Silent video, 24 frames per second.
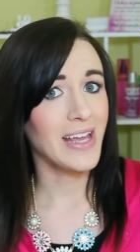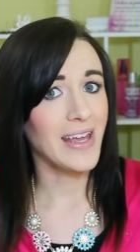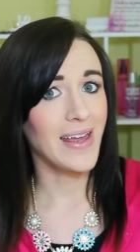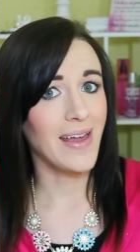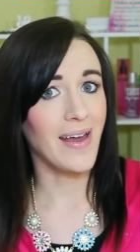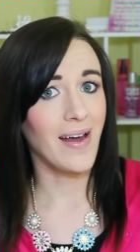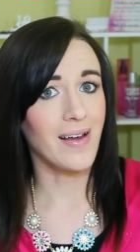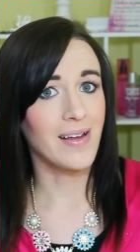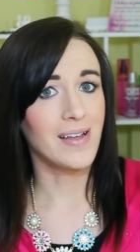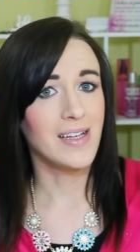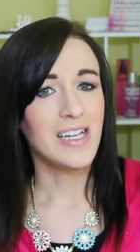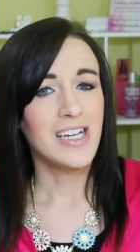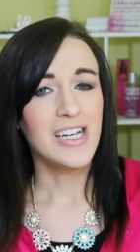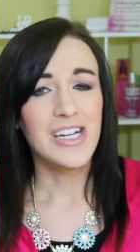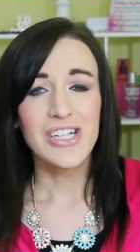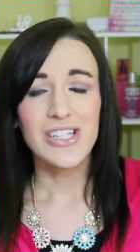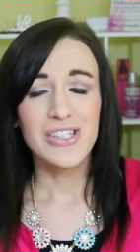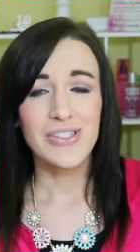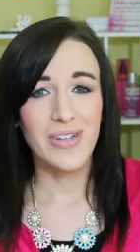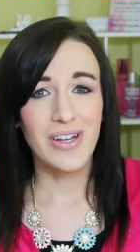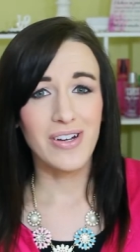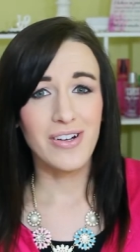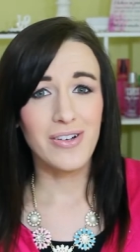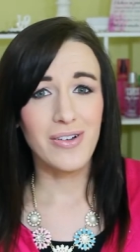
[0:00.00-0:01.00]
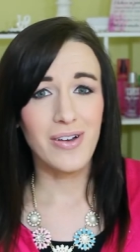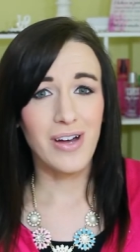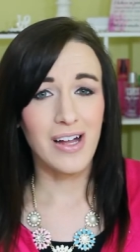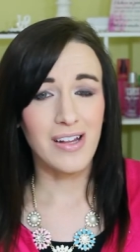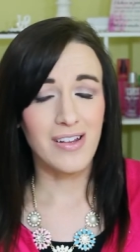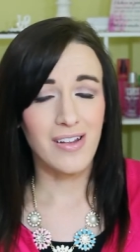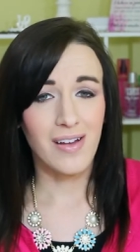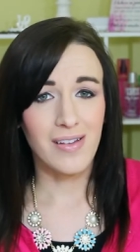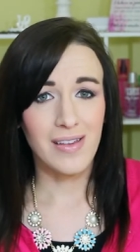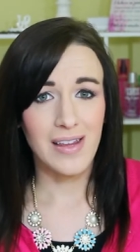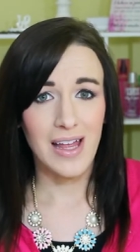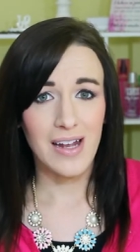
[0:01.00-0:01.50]
yeah, so I don't know
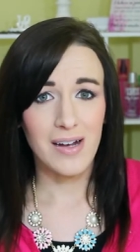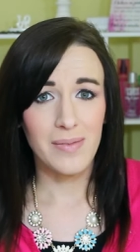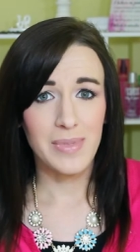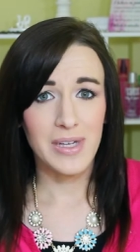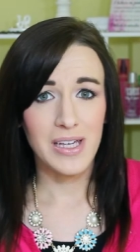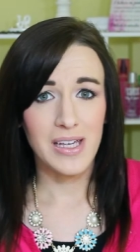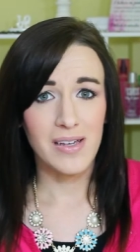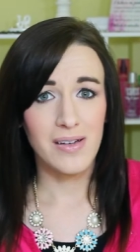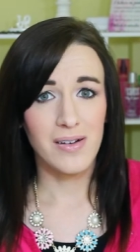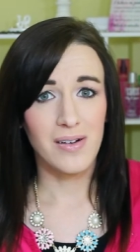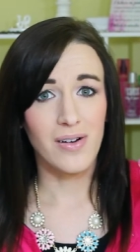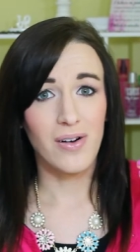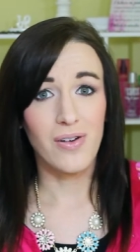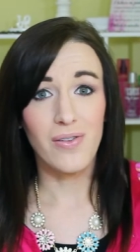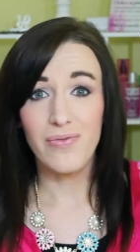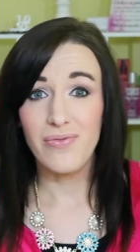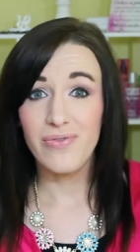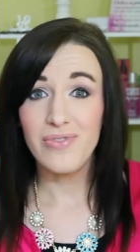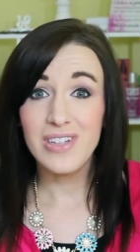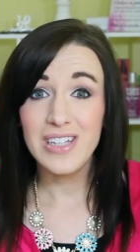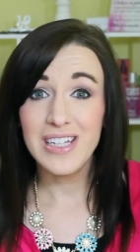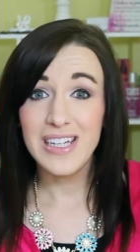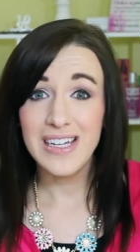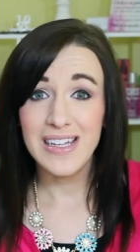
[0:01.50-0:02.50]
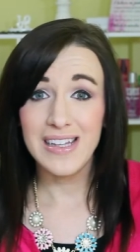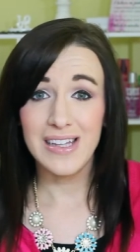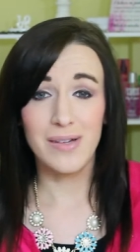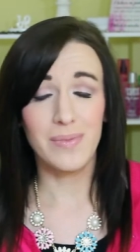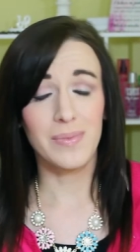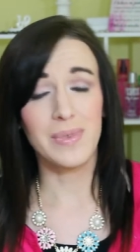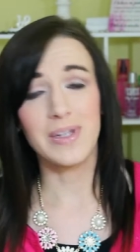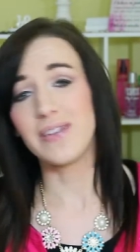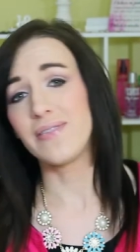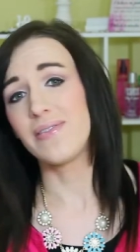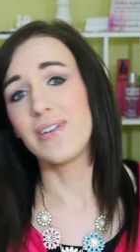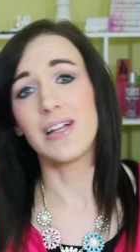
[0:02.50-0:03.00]
how long that'll be. Hopefully
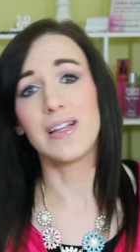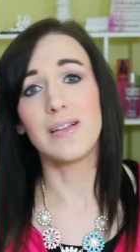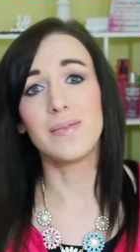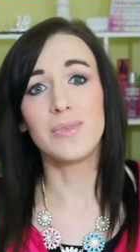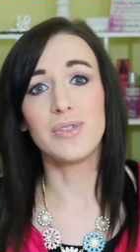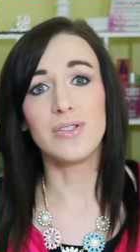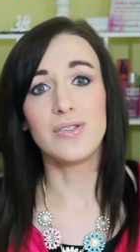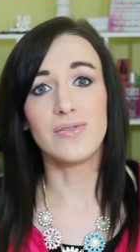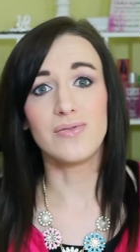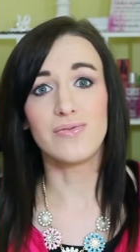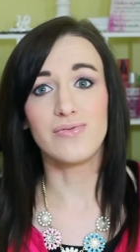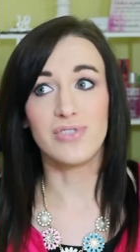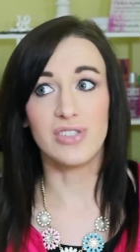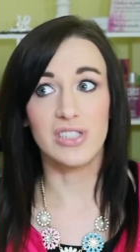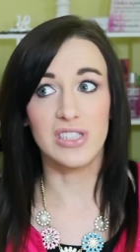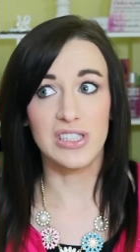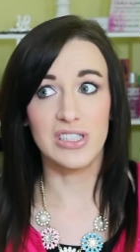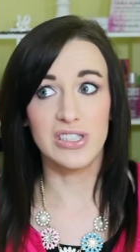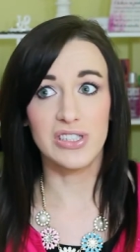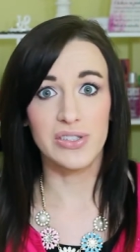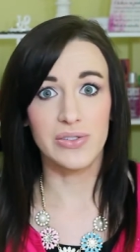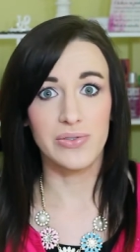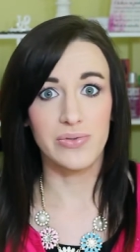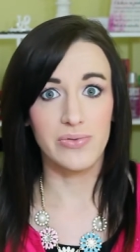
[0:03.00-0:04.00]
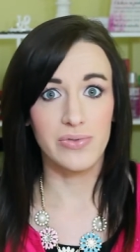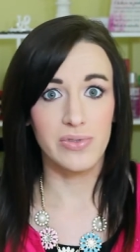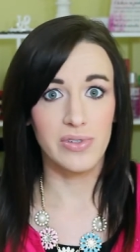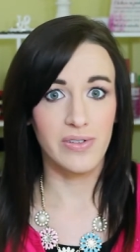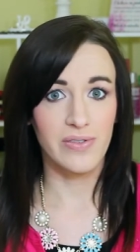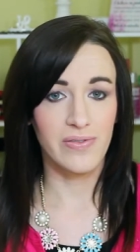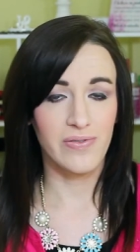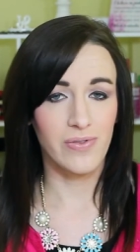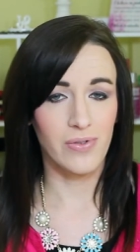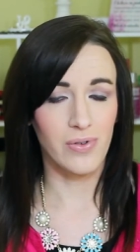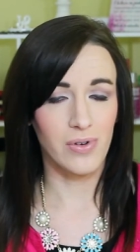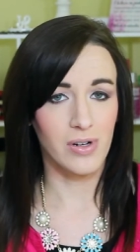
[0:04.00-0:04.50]
they'll be available really soon
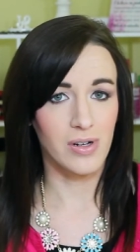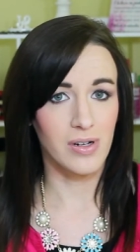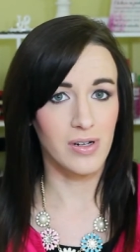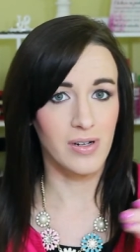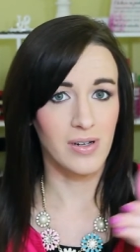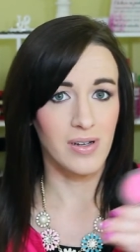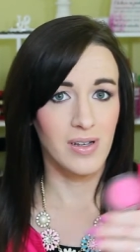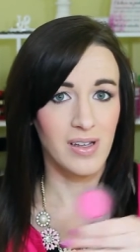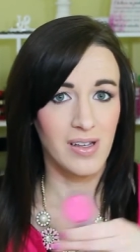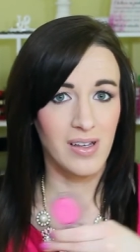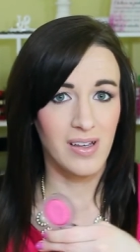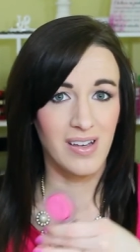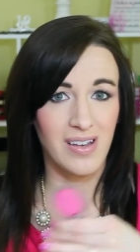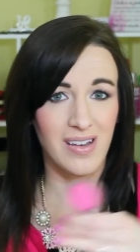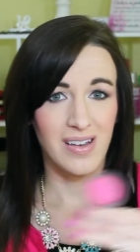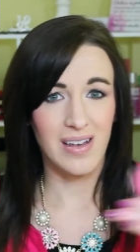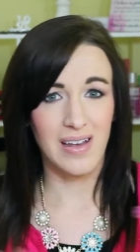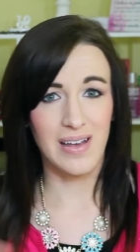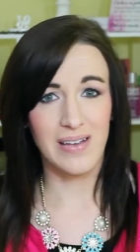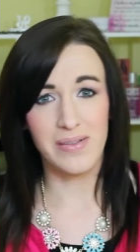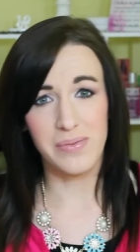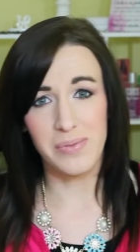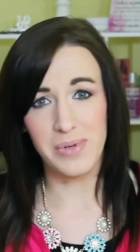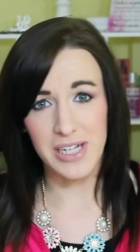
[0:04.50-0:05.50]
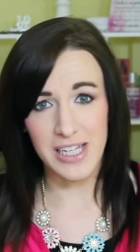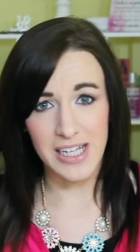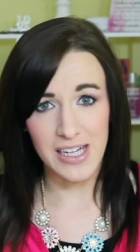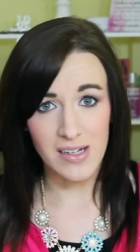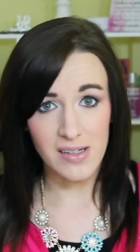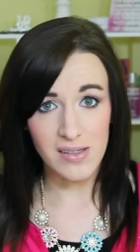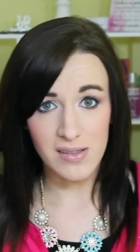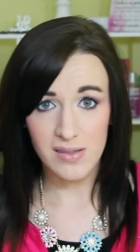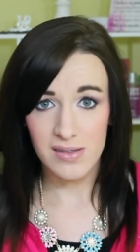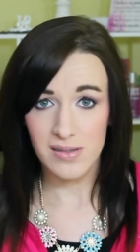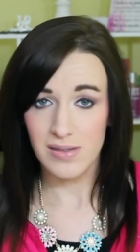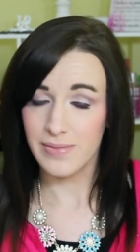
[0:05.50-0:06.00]
for everybody
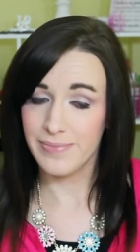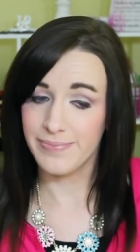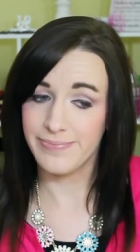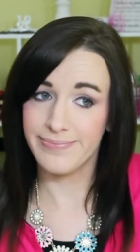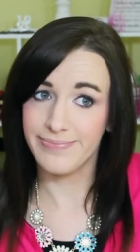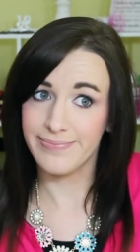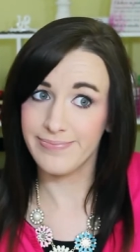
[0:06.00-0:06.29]
else.